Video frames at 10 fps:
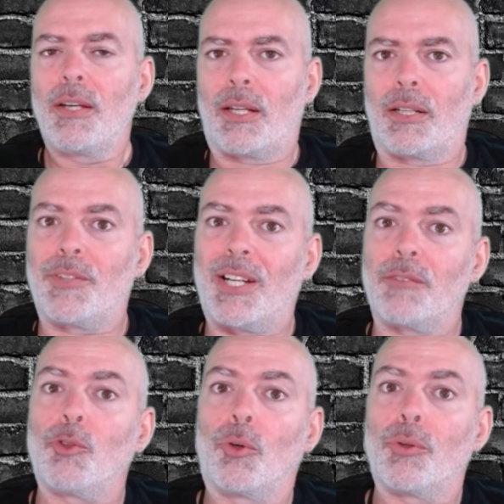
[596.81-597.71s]
and I've kind
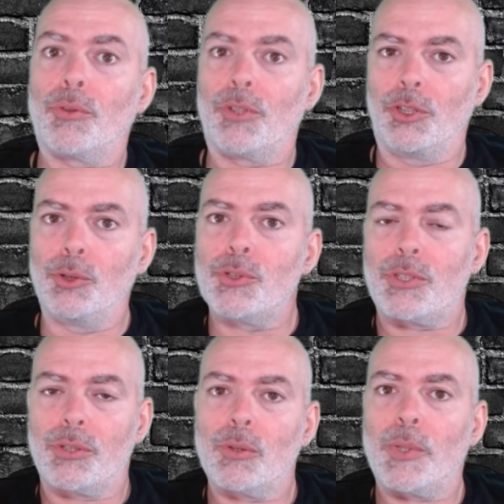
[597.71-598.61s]
of grown used
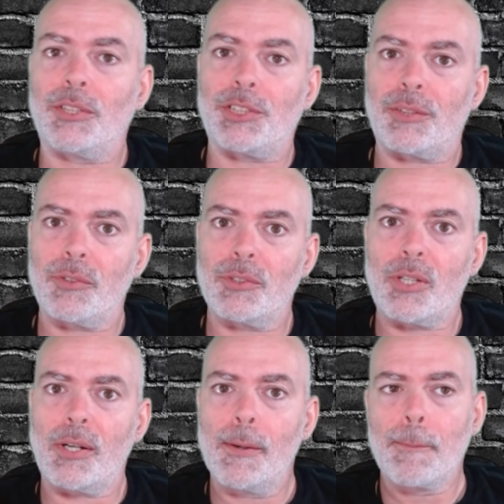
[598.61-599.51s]
to the way the shifters
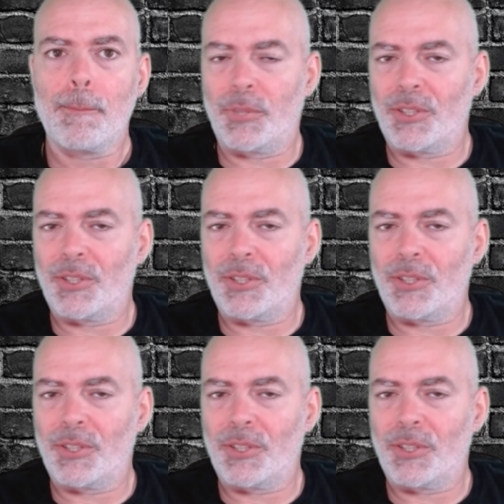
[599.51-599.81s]
are, but